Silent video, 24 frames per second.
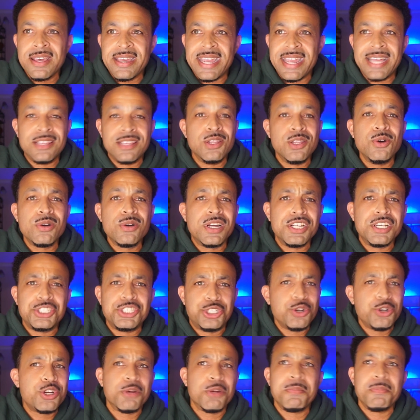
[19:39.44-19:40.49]
Ilunga
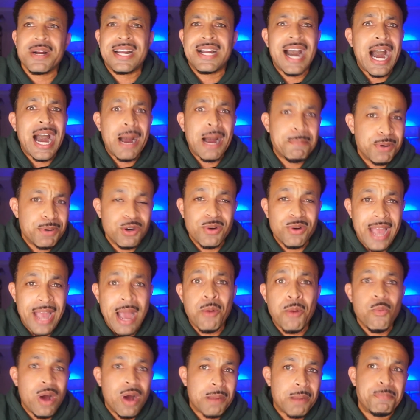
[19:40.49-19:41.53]
Jr. Makabu
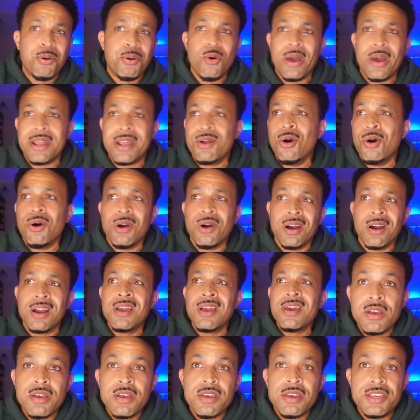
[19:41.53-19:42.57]
at one point, or,
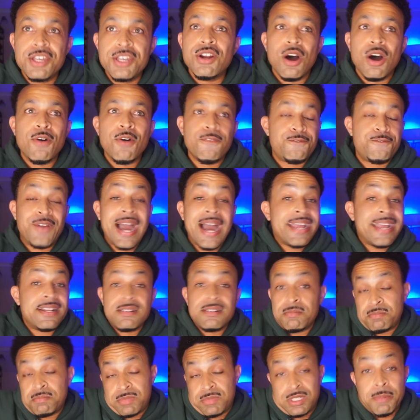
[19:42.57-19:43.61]
you know, fight
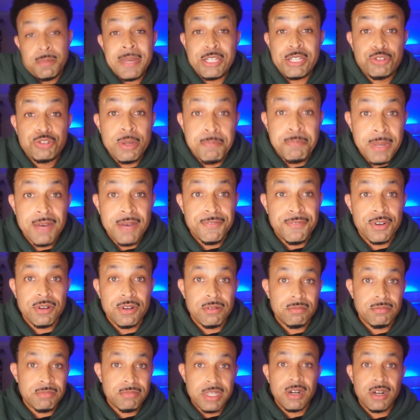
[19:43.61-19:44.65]
Dimitri
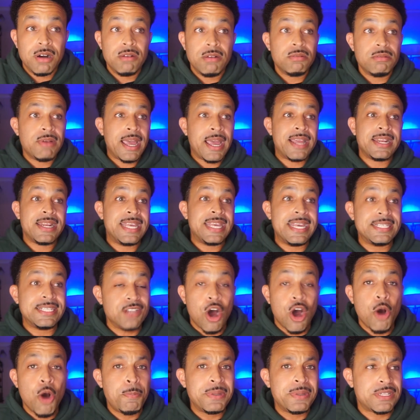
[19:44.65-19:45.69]
Bivol, you know, and he's
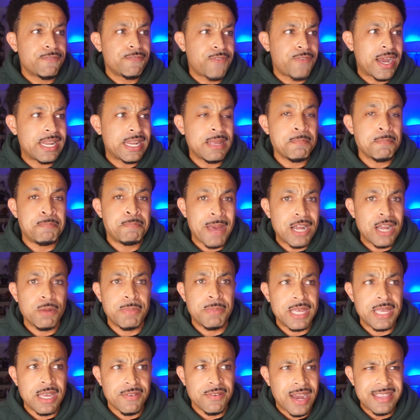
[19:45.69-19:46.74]
open to fighting Beterbiev.